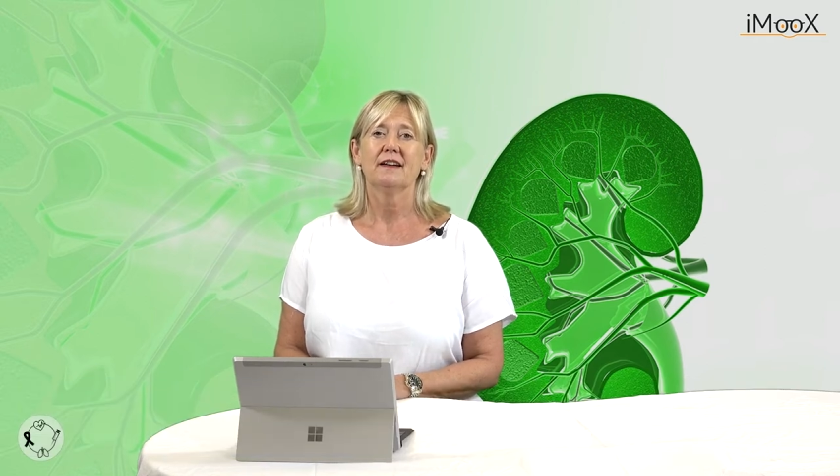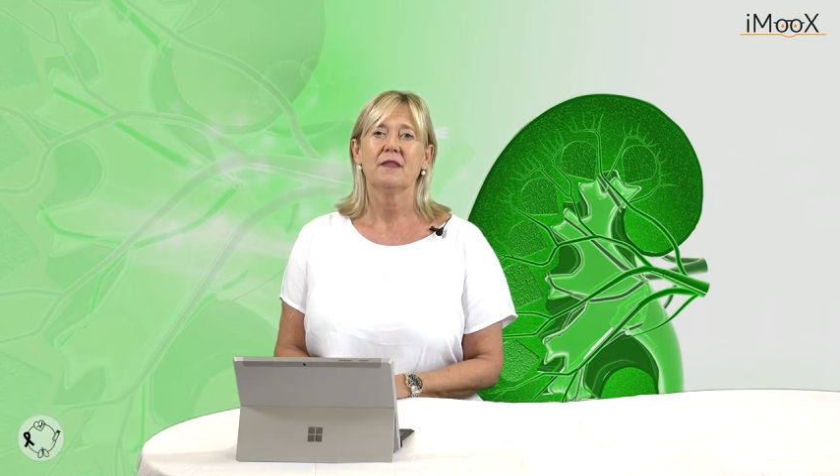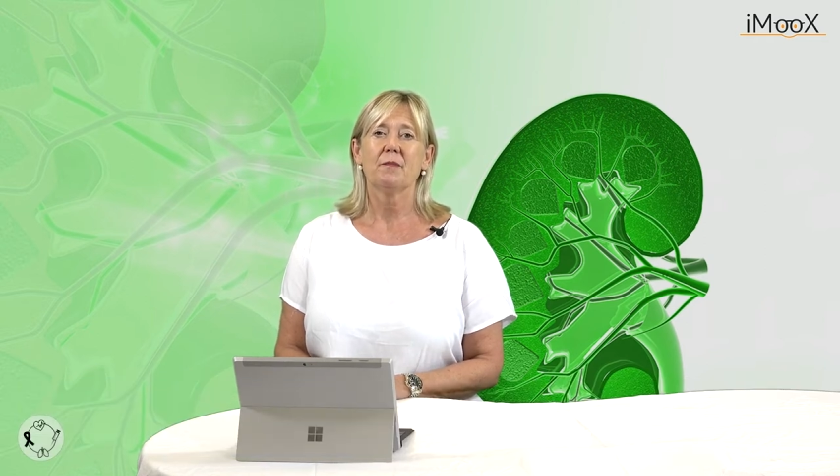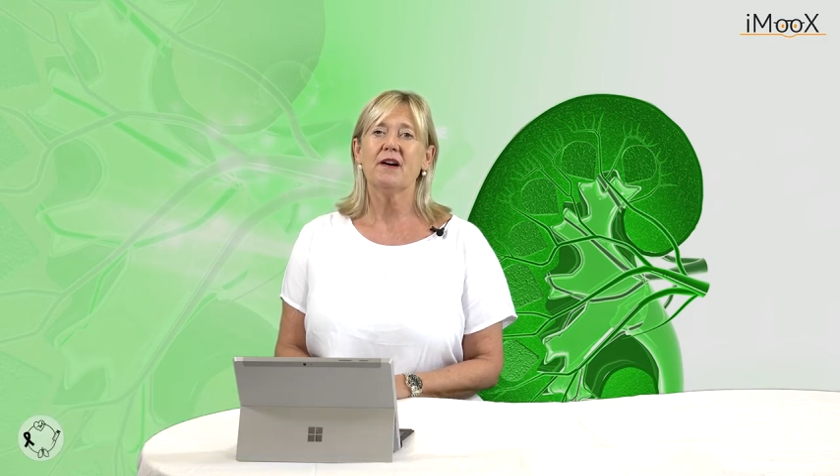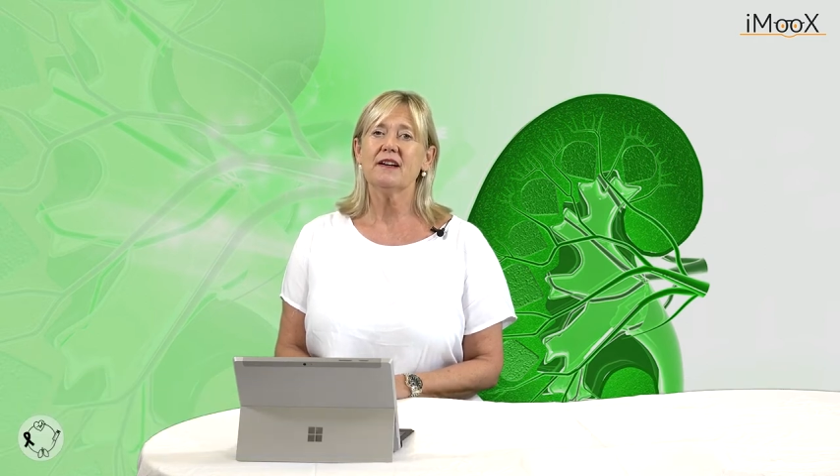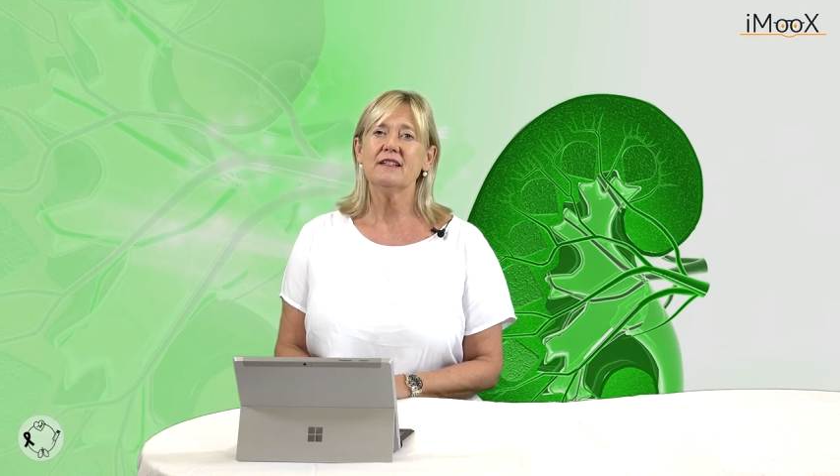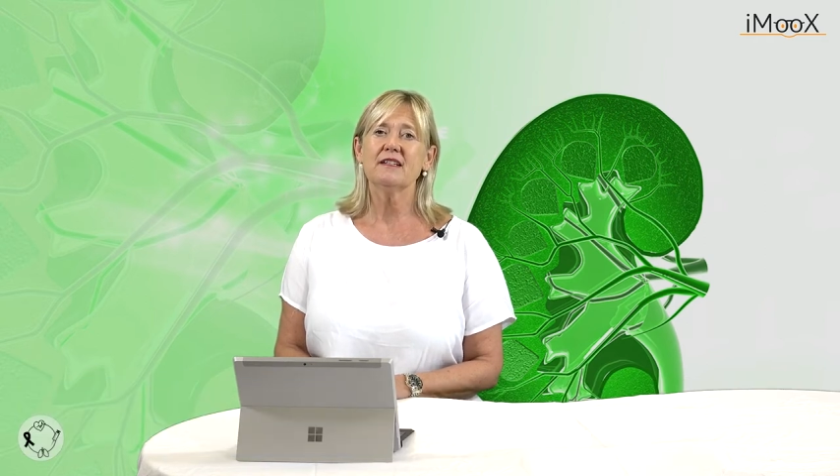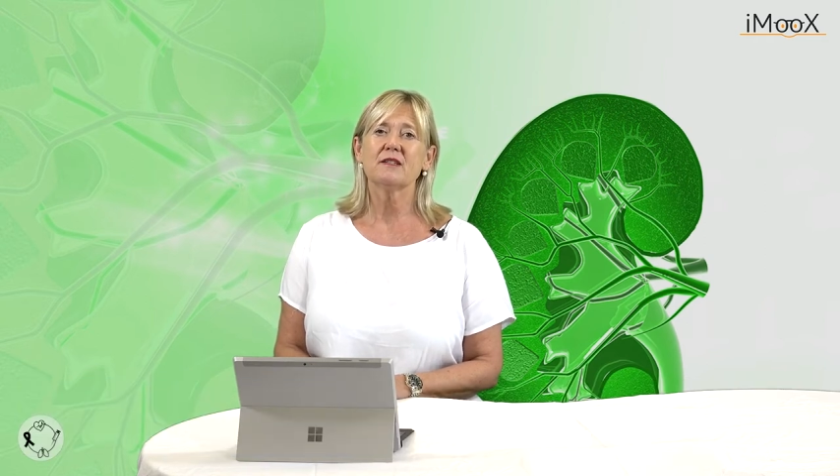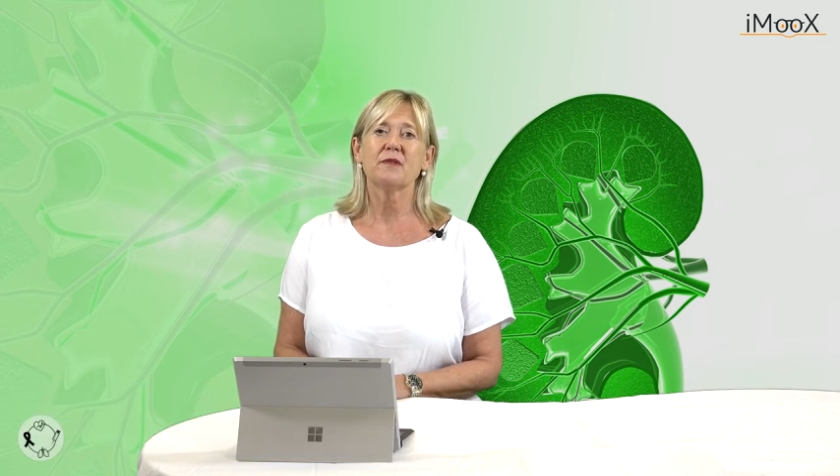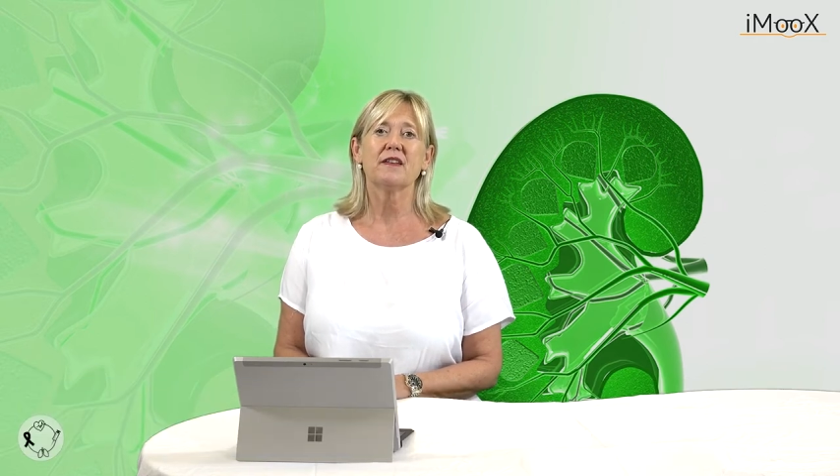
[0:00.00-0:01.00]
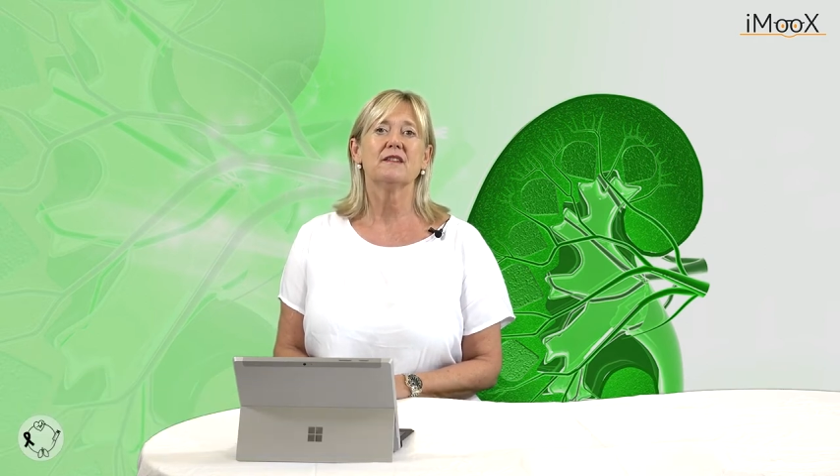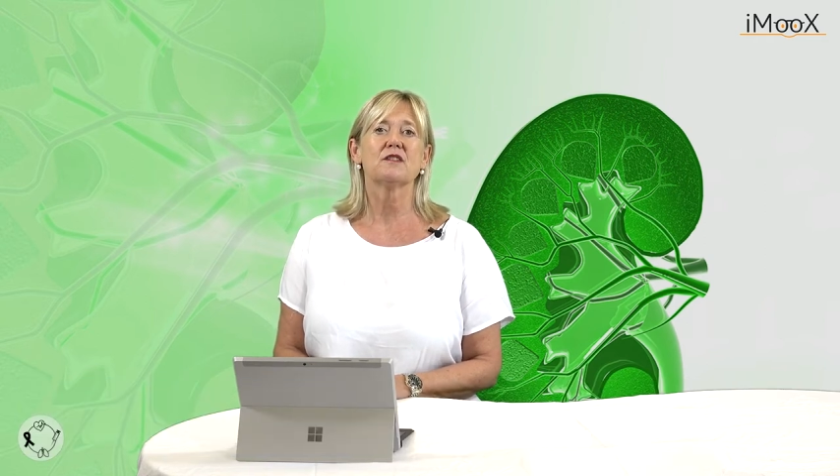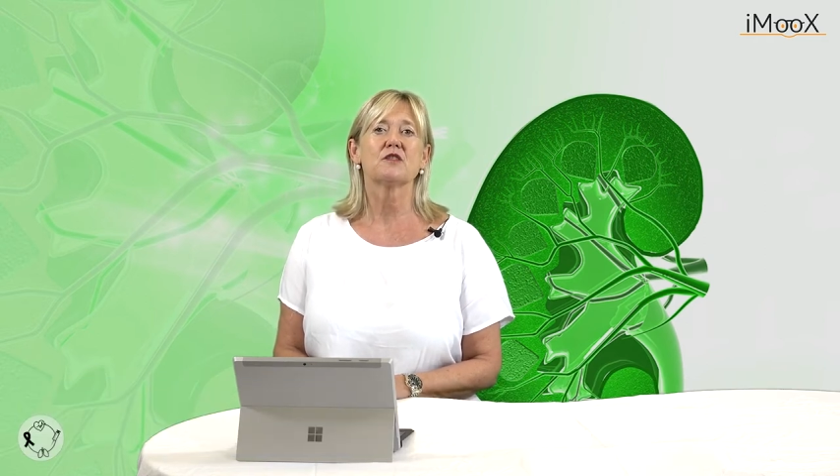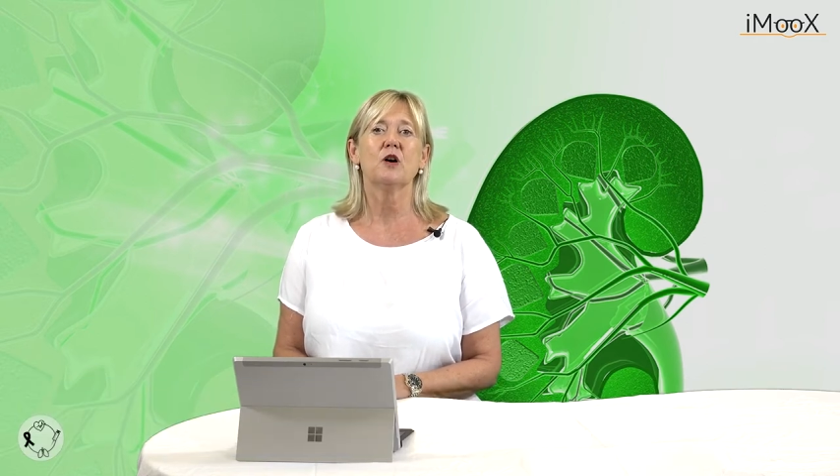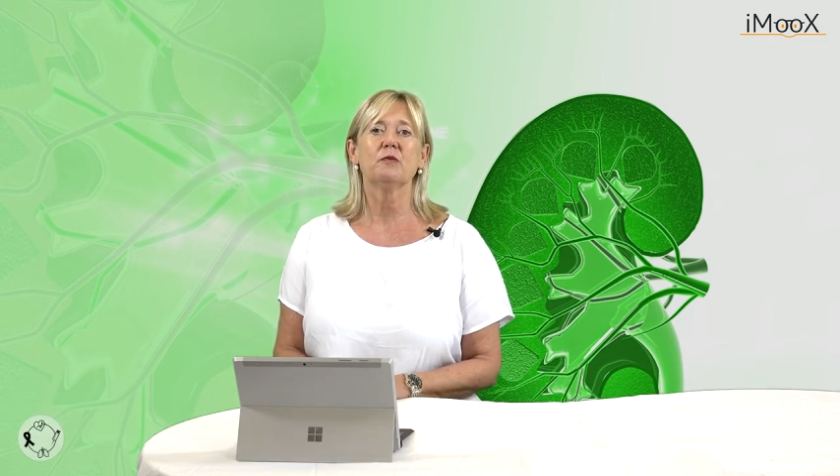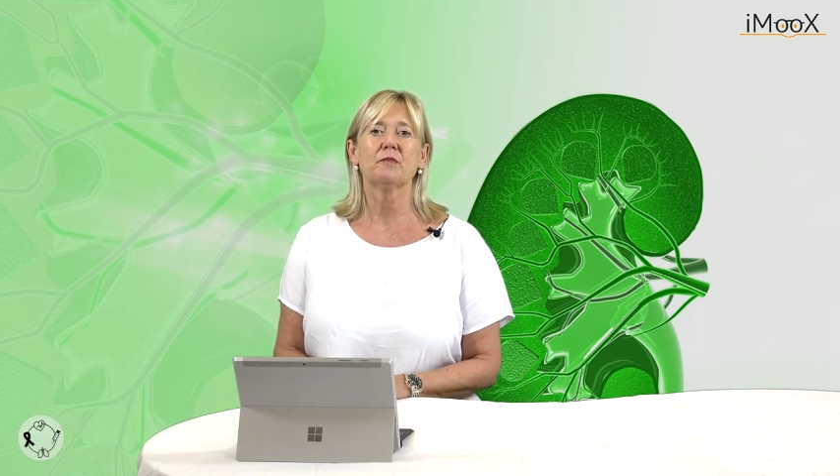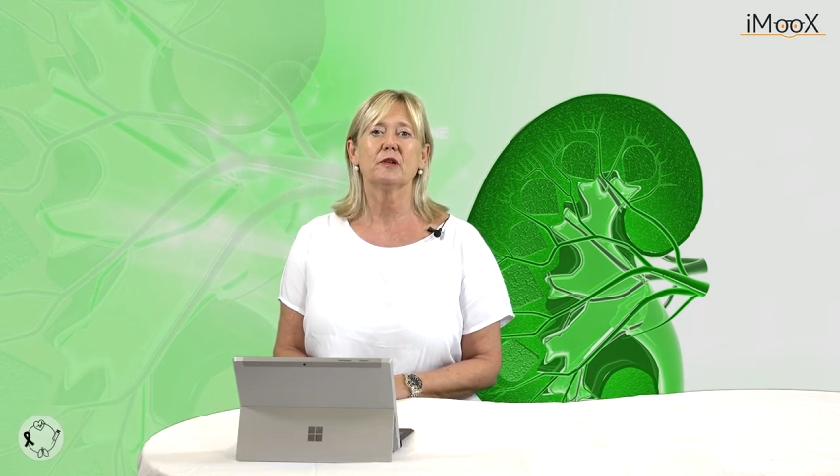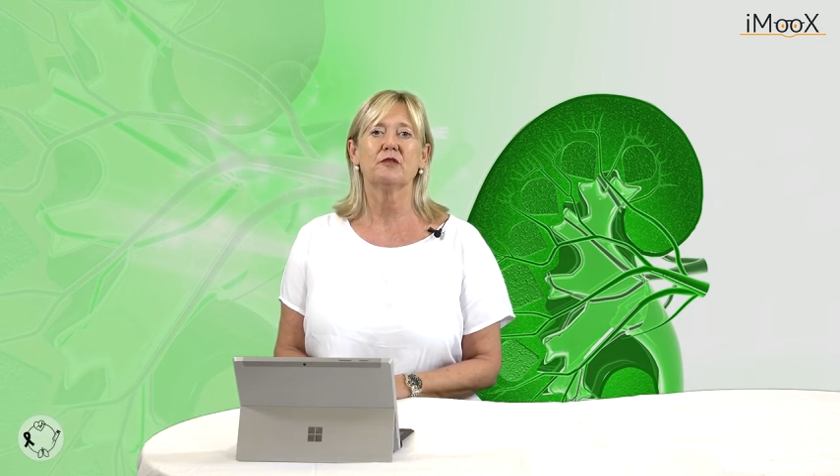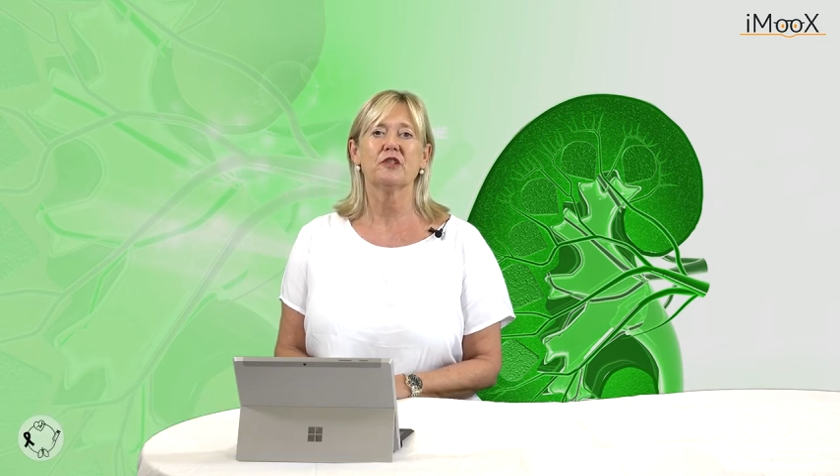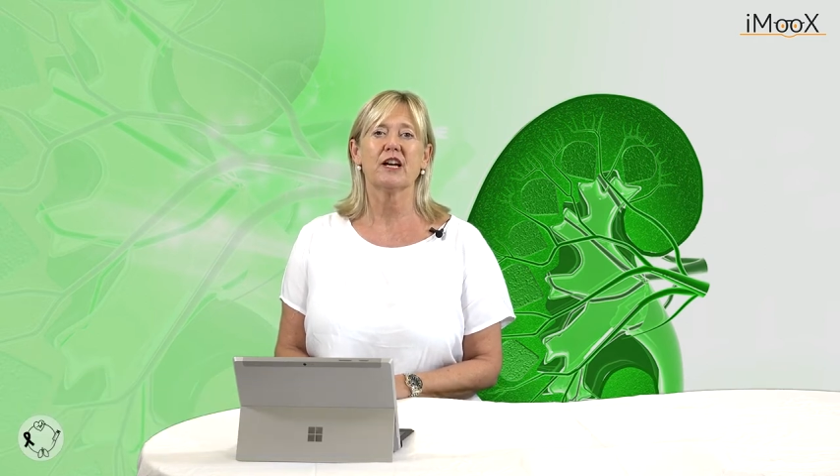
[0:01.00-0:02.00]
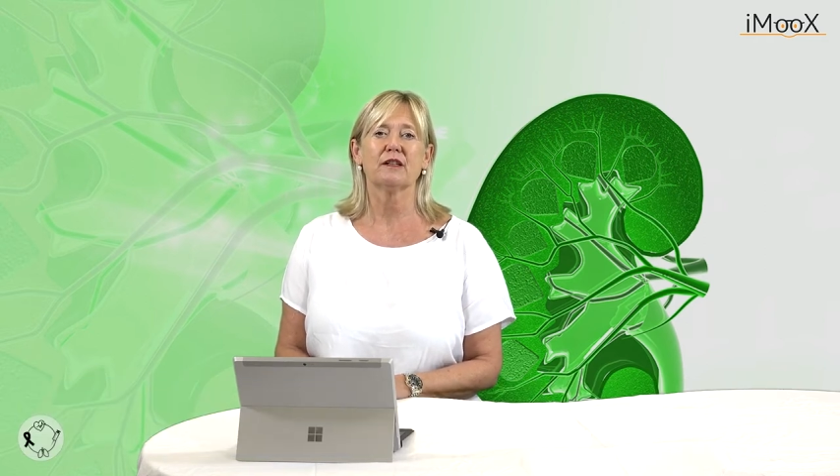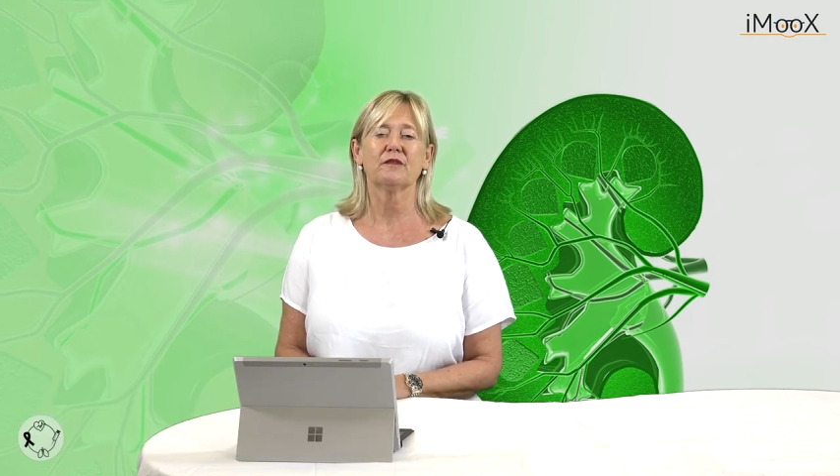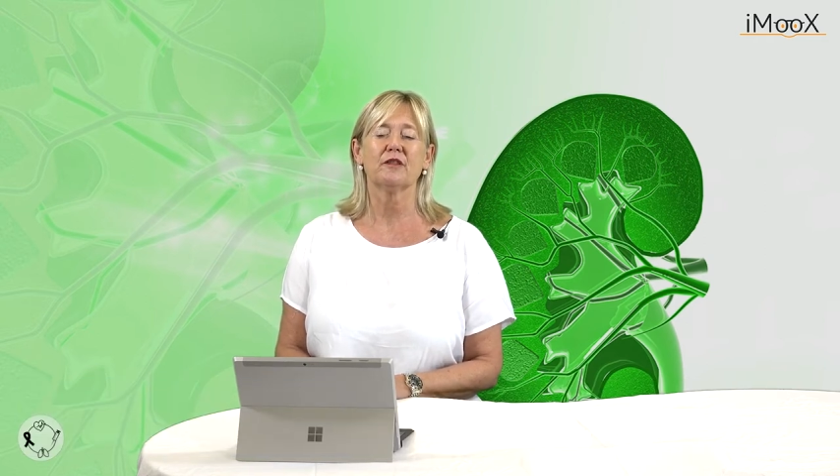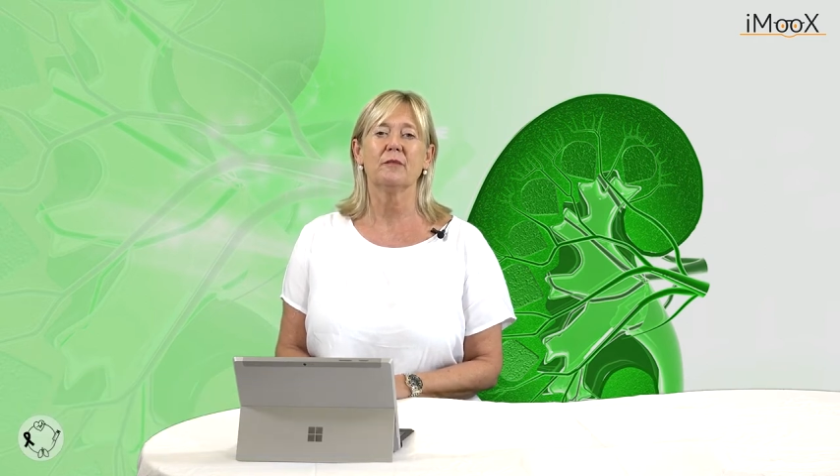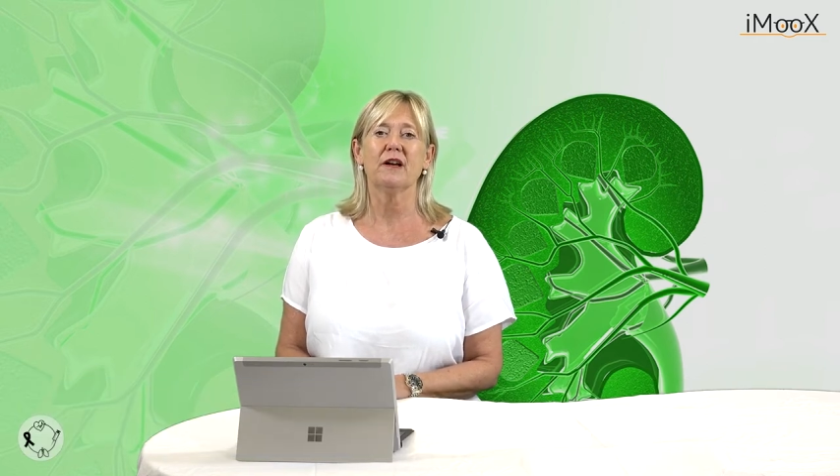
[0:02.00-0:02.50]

The partners within the SCOPE project from